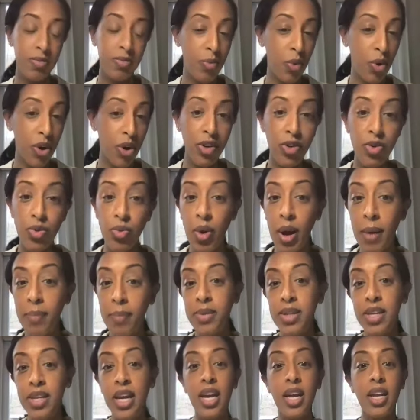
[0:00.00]
more
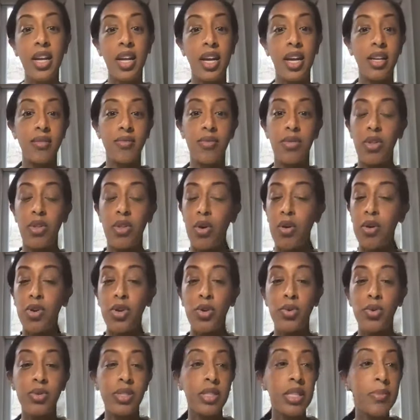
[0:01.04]
interrupted. There are
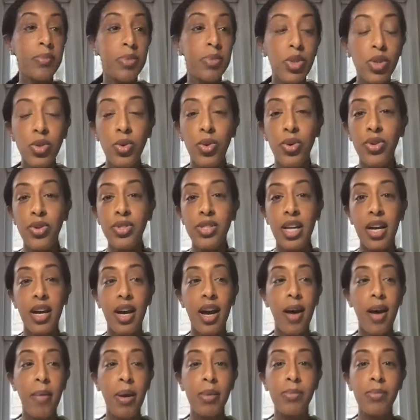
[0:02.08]
new sleep disorders that
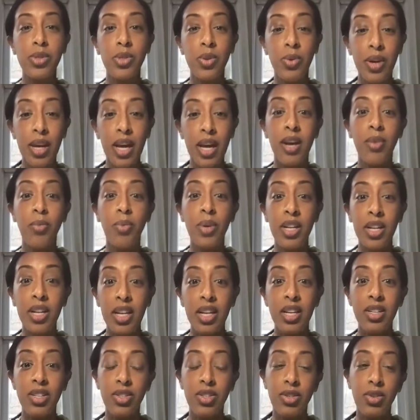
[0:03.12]
come up. So again, we
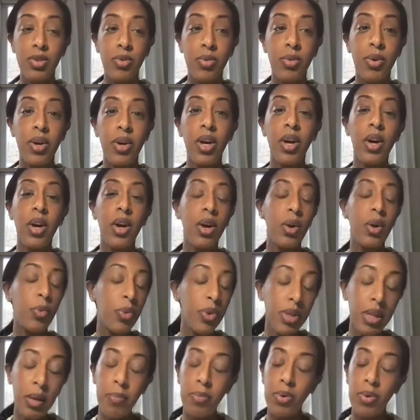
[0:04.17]
need to
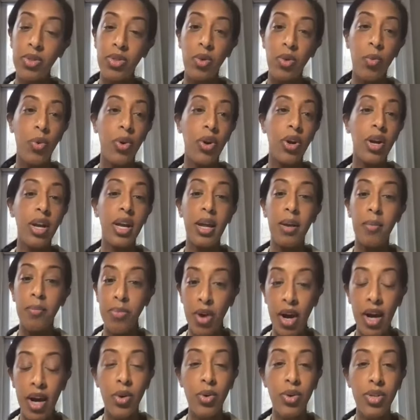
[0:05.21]
really put the work in,
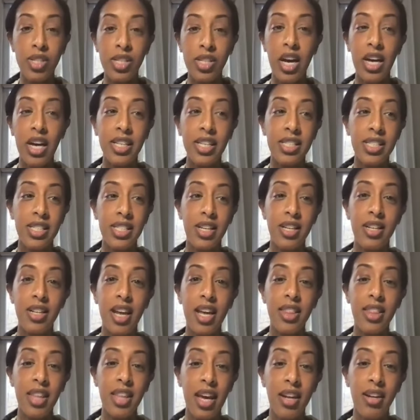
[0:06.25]
prioritize it,
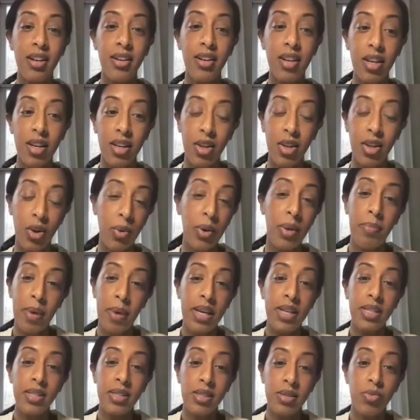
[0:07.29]
and then, you know, it
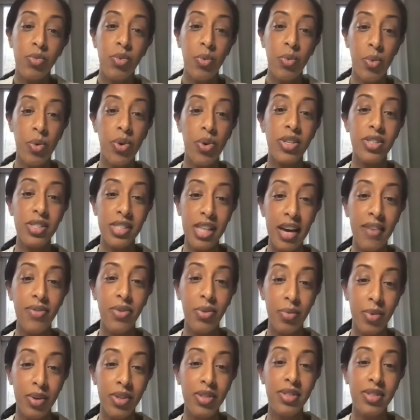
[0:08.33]
pays rewards
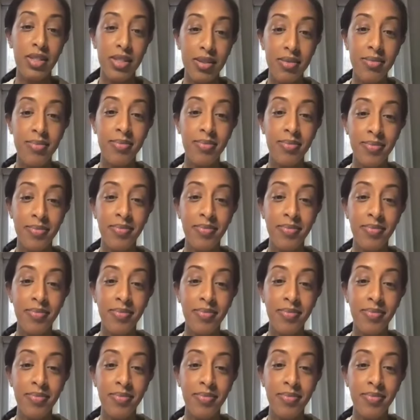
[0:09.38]
afterwards.